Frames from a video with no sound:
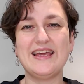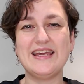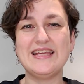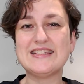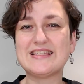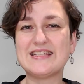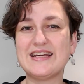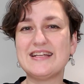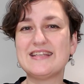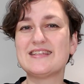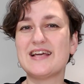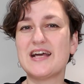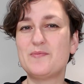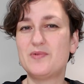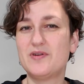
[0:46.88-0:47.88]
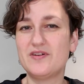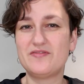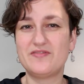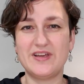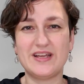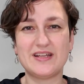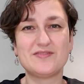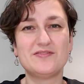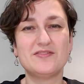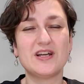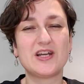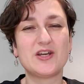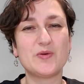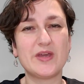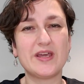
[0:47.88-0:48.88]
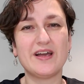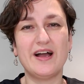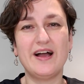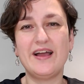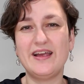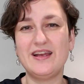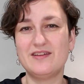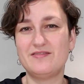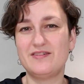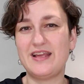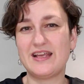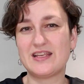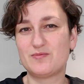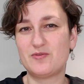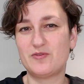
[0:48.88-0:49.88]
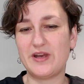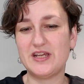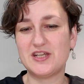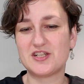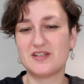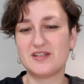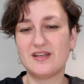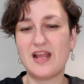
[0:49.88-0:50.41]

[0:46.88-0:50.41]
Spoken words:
Insights are perfect for a quick high-level exploration,